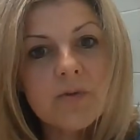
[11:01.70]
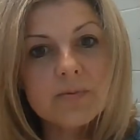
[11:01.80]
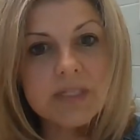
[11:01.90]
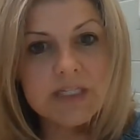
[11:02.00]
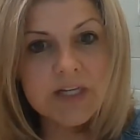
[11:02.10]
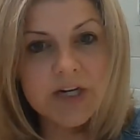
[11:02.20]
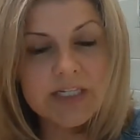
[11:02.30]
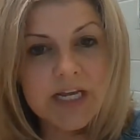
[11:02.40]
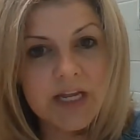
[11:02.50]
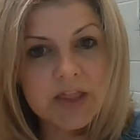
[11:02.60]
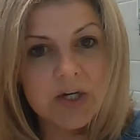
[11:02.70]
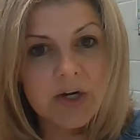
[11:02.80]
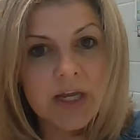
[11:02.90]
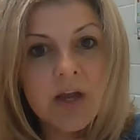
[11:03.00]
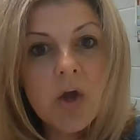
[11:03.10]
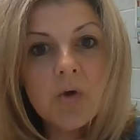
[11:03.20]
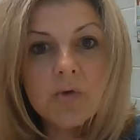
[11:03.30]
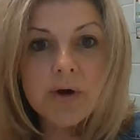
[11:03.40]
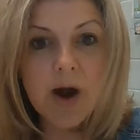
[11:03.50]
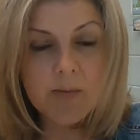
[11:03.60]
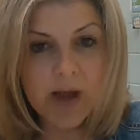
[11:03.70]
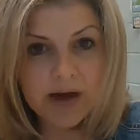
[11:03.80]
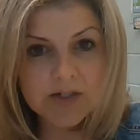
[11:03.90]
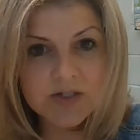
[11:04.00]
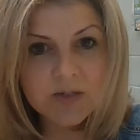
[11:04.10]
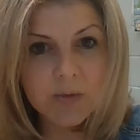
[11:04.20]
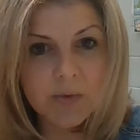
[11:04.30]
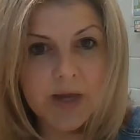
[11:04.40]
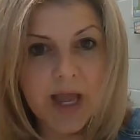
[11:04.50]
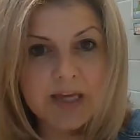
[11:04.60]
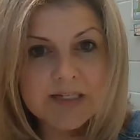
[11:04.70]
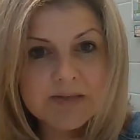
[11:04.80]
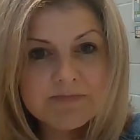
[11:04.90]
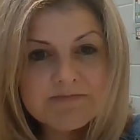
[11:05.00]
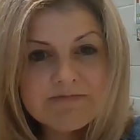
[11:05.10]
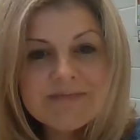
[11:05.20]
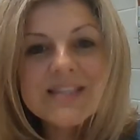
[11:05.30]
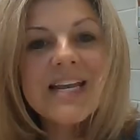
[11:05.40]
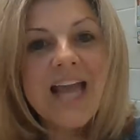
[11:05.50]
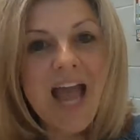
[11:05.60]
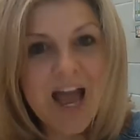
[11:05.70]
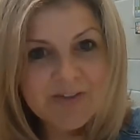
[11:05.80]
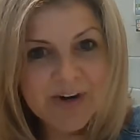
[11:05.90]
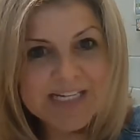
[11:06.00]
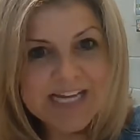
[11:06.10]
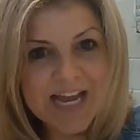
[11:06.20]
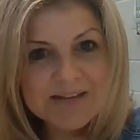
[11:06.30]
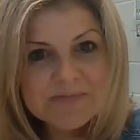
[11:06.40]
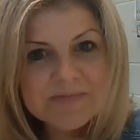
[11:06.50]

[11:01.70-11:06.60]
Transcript: from 6:30 to 8:30 for our back to school night. Have a great day.